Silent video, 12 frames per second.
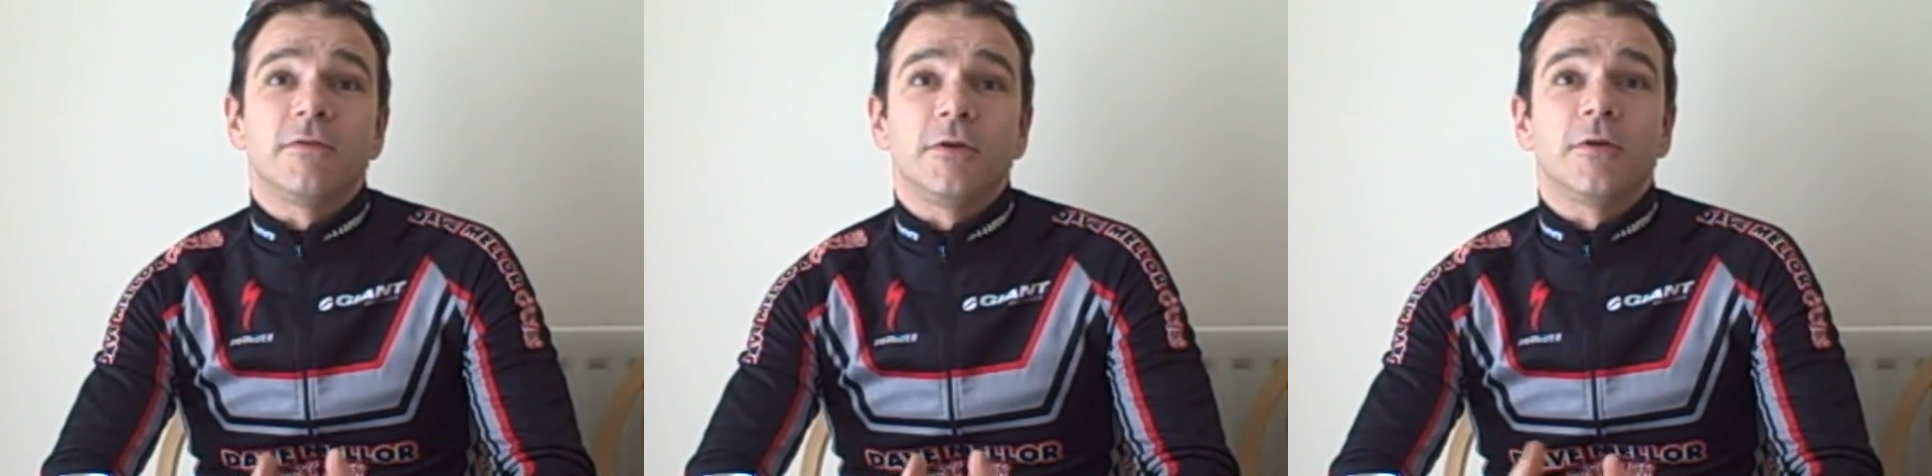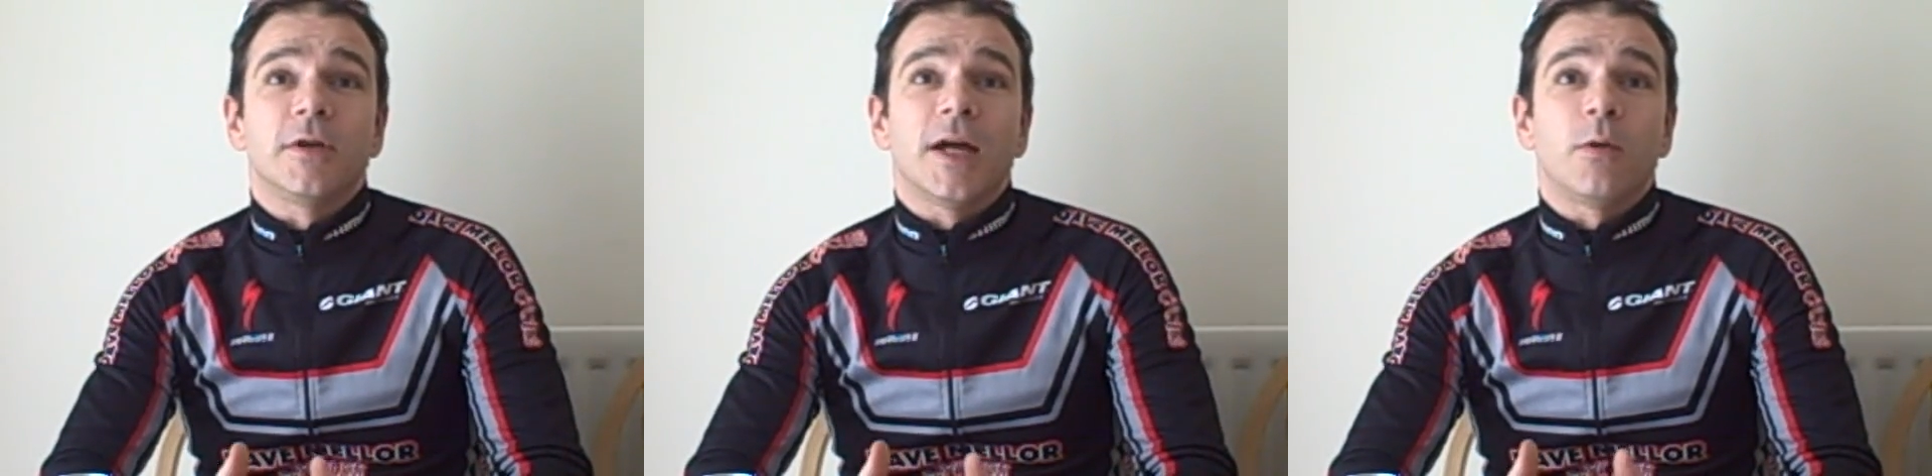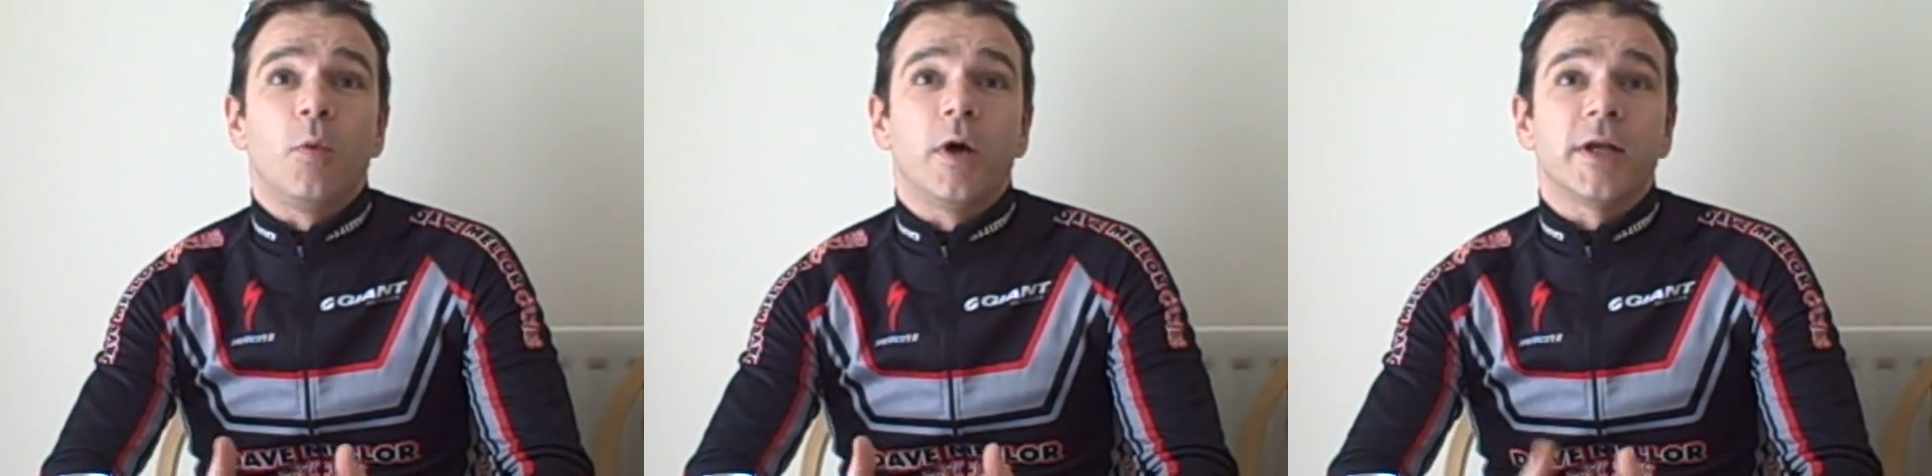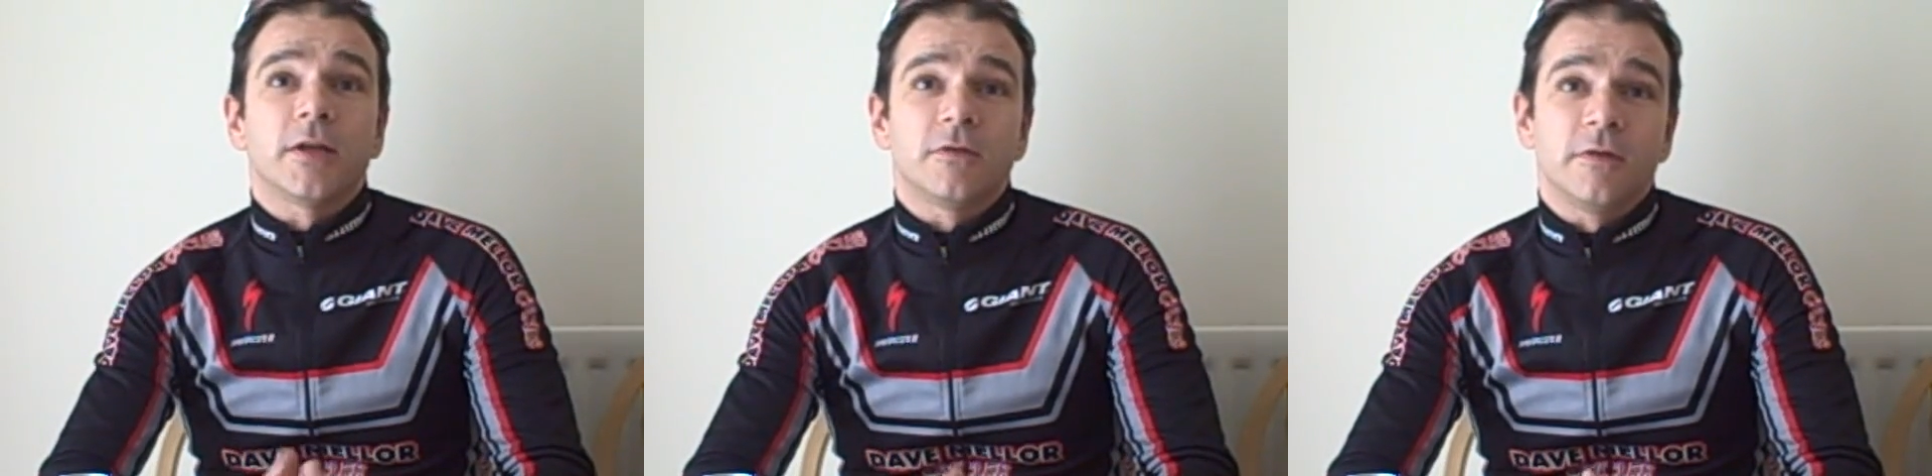If you could add
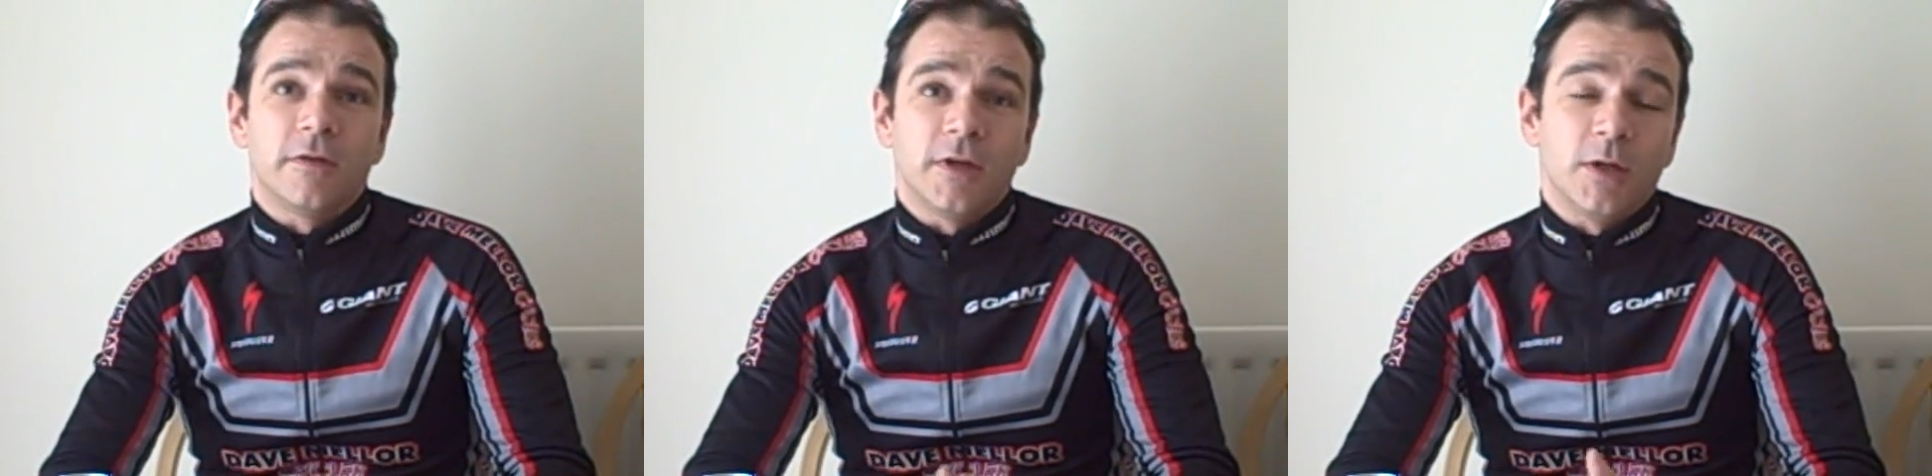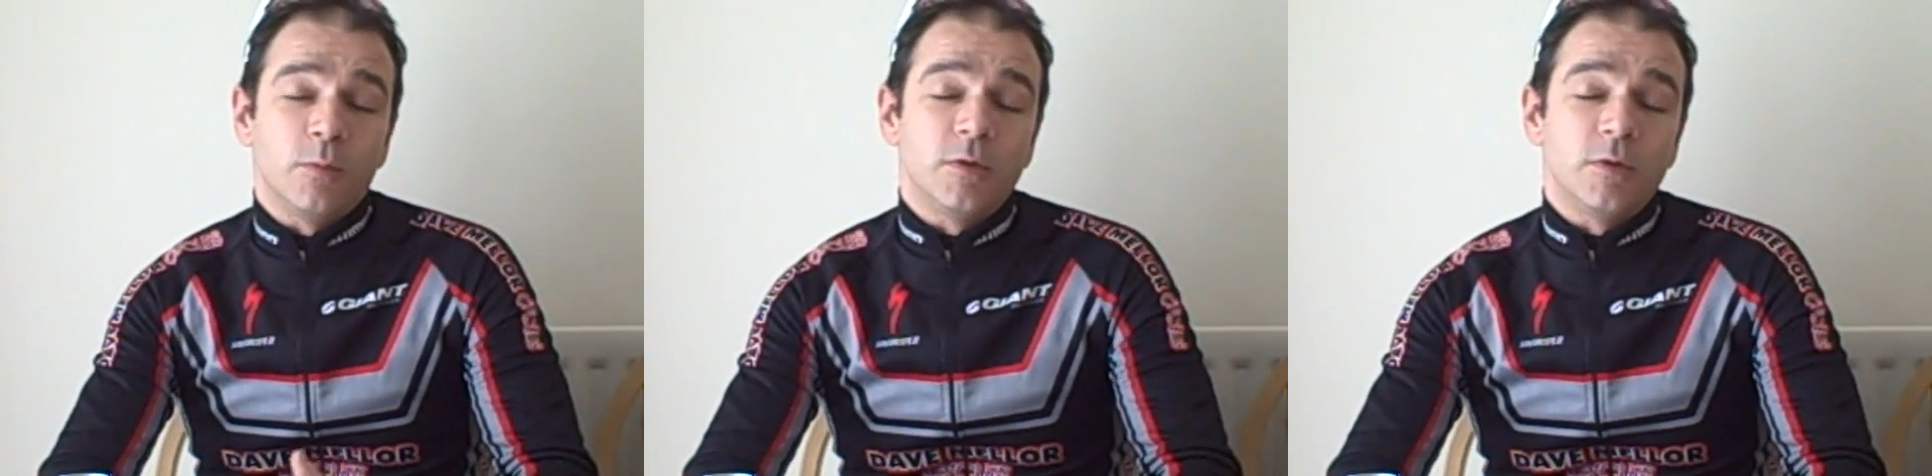one extra thing,